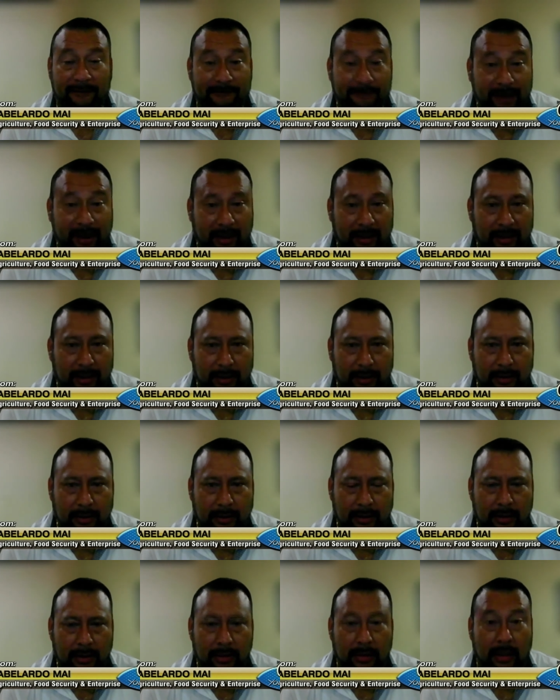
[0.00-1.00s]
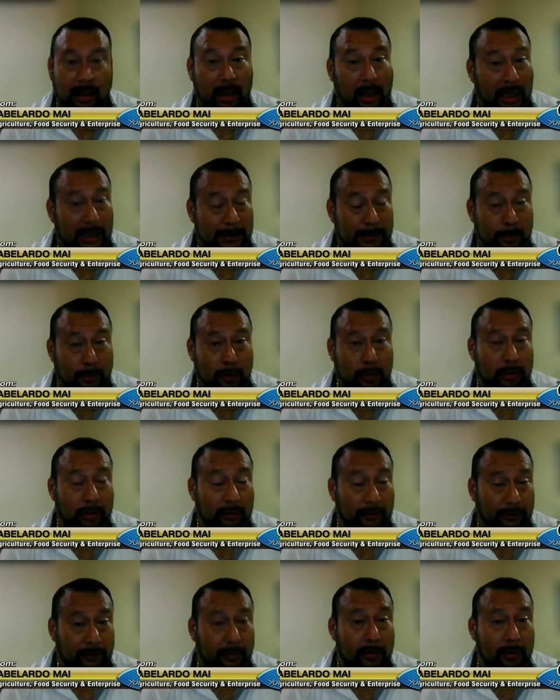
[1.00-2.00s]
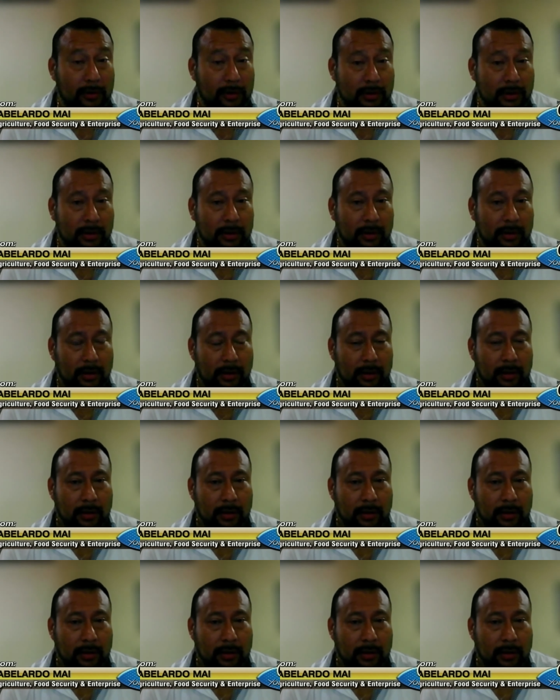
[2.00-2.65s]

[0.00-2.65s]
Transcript: affected the export of goods